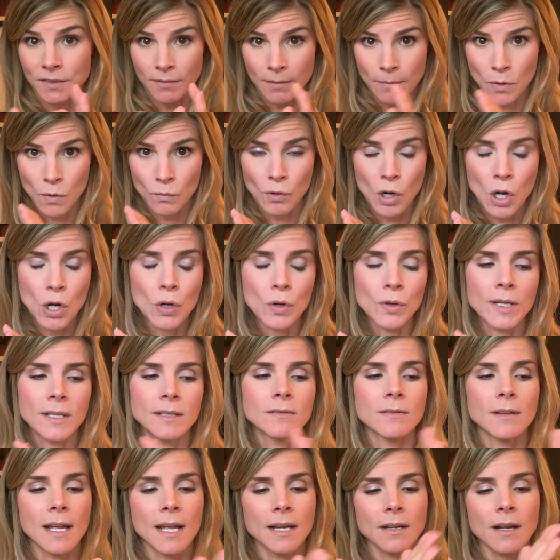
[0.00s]
from the road
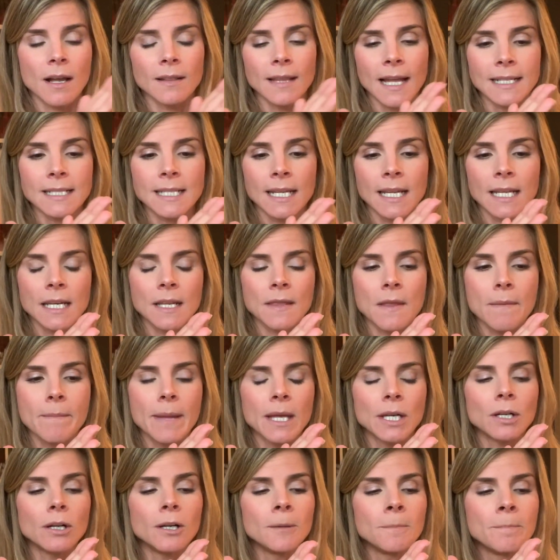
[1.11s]
and collecting it in the
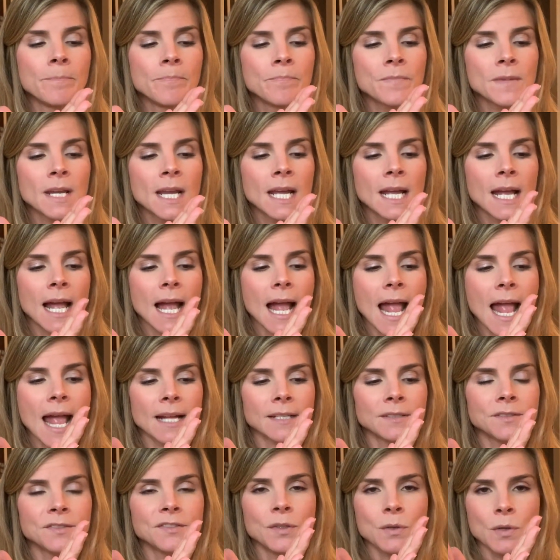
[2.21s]
middle.
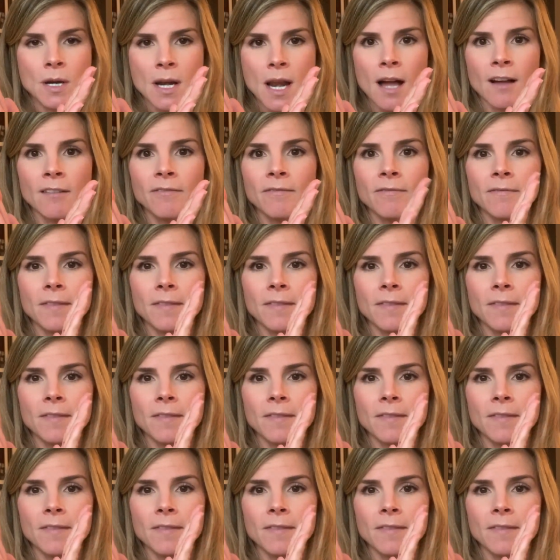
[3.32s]
And soon enough,